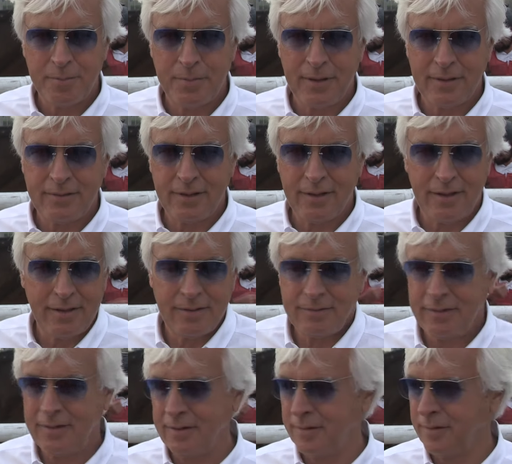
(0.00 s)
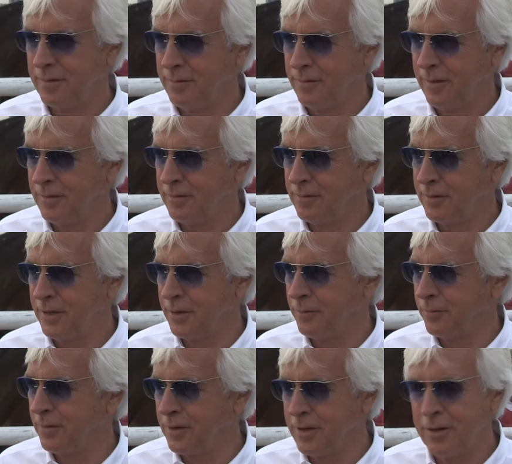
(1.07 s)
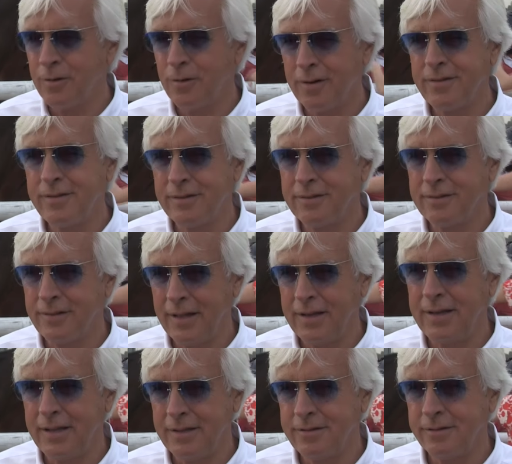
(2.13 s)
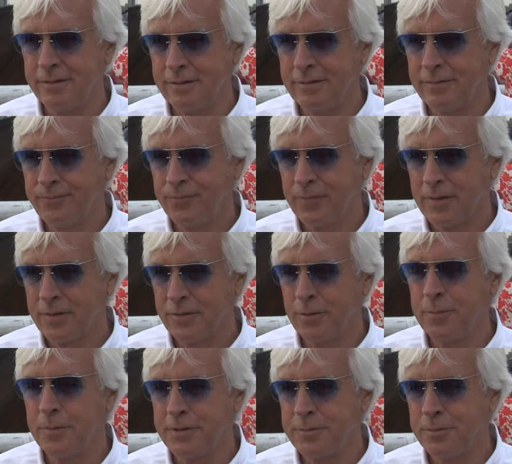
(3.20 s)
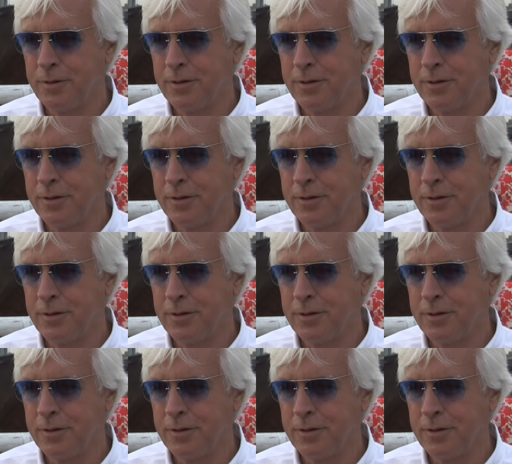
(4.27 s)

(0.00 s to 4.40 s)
the good horses, they teach you so much